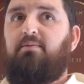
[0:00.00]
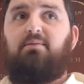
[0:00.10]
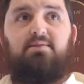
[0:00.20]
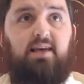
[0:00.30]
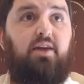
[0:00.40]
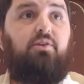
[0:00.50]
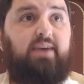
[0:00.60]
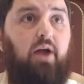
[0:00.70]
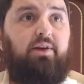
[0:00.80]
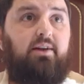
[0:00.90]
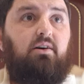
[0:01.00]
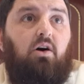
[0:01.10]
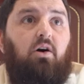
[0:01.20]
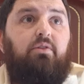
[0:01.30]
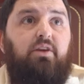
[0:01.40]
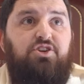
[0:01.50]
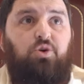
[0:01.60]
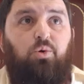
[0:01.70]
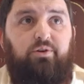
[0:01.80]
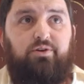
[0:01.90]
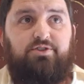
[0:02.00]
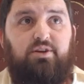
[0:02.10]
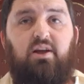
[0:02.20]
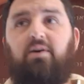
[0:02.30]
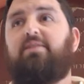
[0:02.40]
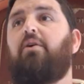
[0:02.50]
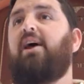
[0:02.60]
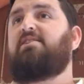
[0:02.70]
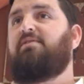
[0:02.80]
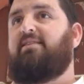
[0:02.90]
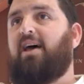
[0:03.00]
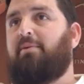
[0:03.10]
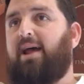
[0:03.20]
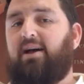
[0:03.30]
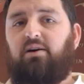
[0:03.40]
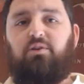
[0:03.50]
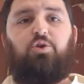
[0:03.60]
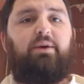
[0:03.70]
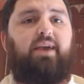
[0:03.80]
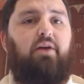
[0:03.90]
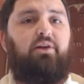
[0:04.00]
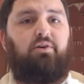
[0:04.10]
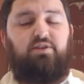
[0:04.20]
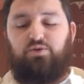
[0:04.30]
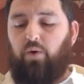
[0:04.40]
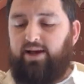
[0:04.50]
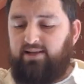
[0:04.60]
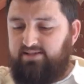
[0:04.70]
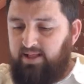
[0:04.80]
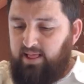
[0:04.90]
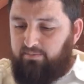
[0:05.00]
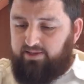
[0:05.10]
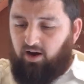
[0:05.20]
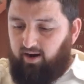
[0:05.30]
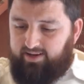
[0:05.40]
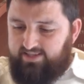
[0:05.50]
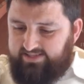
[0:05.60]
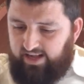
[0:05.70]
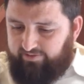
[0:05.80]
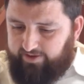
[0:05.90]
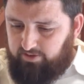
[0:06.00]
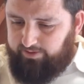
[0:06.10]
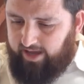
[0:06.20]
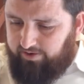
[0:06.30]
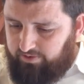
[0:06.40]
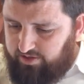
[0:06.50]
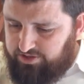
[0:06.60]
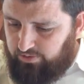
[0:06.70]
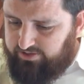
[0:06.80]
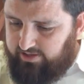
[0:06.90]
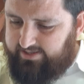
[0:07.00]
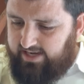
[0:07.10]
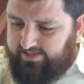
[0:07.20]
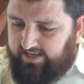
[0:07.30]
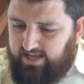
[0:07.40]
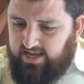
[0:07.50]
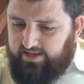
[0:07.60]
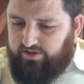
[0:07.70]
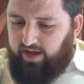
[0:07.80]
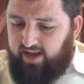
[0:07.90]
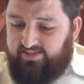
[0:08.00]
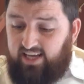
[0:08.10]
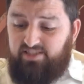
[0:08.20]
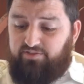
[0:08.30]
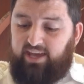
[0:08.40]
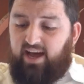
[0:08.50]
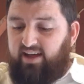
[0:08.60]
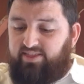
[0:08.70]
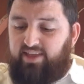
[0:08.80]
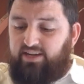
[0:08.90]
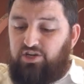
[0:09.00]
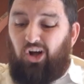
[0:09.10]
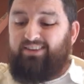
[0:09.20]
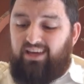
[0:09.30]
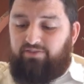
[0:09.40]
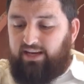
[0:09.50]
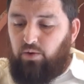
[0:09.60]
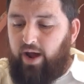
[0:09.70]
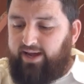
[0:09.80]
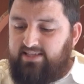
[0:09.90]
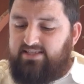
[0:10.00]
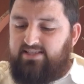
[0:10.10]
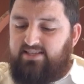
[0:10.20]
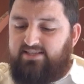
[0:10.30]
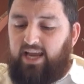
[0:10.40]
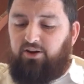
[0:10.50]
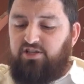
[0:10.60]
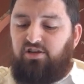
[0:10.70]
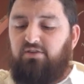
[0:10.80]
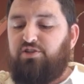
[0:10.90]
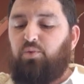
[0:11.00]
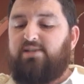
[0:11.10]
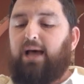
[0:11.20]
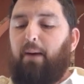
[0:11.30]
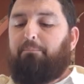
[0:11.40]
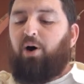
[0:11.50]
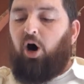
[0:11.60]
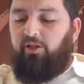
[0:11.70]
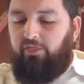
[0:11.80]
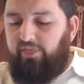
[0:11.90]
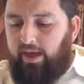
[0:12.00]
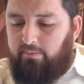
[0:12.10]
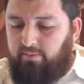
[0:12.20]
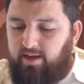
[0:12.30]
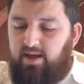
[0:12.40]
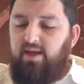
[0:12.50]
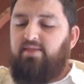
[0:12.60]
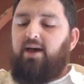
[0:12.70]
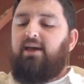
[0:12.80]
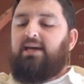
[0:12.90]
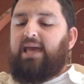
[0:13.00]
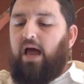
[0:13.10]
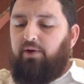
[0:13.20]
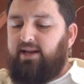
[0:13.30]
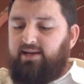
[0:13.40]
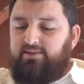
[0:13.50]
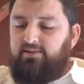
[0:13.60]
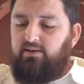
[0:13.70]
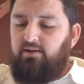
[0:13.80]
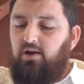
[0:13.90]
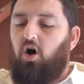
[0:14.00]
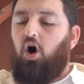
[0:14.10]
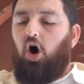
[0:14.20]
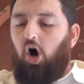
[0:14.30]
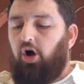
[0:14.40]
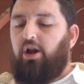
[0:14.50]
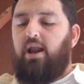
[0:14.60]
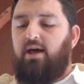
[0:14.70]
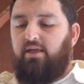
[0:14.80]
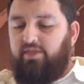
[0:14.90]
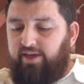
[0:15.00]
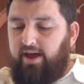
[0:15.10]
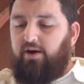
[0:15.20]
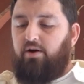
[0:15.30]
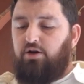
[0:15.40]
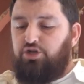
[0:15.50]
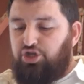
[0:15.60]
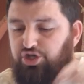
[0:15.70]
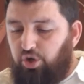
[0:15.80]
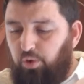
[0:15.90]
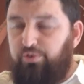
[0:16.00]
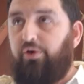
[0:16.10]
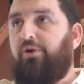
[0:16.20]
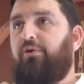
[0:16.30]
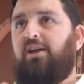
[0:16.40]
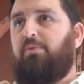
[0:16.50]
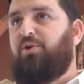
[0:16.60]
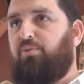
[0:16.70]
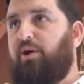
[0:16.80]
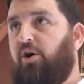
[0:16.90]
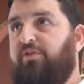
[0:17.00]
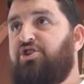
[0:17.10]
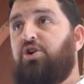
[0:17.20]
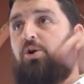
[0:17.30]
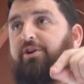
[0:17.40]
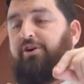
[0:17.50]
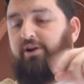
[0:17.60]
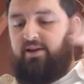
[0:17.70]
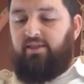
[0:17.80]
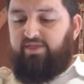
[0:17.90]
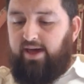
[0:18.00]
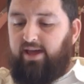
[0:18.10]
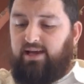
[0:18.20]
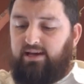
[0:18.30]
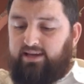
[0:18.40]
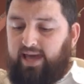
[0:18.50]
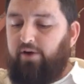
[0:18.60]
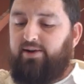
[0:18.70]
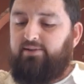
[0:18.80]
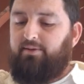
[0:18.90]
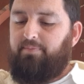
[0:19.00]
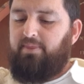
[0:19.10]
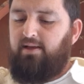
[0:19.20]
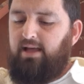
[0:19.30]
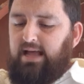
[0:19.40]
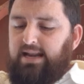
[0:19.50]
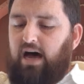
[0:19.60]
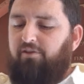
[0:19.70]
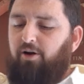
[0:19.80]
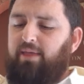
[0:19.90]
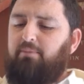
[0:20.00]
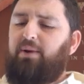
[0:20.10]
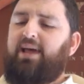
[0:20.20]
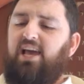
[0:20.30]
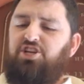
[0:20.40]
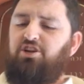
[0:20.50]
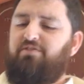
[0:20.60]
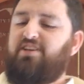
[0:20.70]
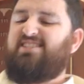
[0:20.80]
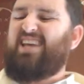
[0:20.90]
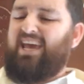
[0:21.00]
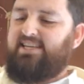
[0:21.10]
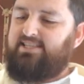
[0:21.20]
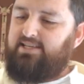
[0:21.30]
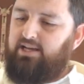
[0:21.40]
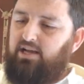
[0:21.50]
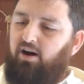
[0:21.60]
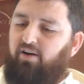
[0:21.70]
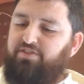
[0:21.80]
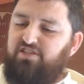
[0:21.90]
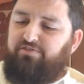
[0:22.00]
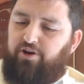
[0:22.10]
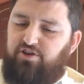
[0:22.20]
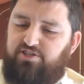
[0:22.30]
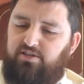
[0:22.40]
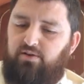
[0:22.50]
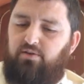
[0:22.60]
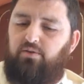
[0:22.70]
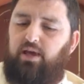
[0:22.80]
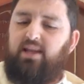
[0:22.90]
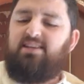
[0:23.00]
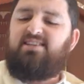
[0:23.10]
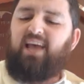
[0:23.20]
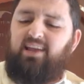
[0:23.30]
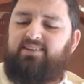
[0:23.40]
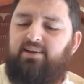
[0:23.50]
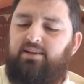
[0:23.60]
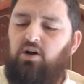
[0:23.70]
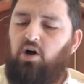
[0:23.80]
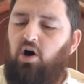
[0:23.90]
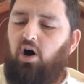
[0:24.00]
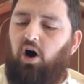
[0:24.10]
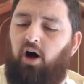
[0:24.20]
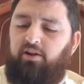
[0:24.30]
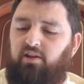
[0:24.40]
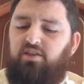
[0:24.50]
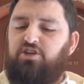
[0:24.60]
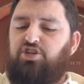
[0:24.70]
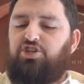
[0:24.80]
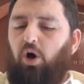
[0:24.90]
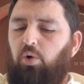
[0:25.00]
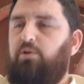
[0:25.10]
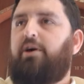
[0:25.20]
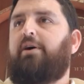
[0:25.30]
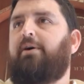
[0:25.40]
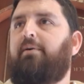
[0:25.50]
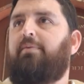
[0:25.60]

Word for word: Because they had to carry it on their shoulders. Right? The rest of the tabernacle could be carried on these wagons, but the ark itself had to be carried on their shoulders. So it says, to the sons of Keath, they did not give any wagons, since the sacred service was upon them. They carried it on their shoulder. When Hebrew would be on the shoulder, they carried it. Now, from the implication of this text, of this verse, it is stated on the shoulder.